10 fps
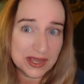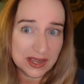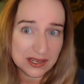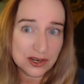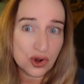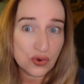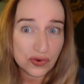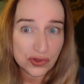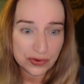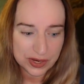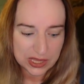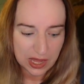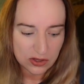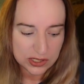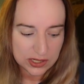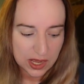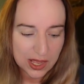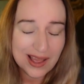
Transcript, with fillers: that ended over three thousand dollars.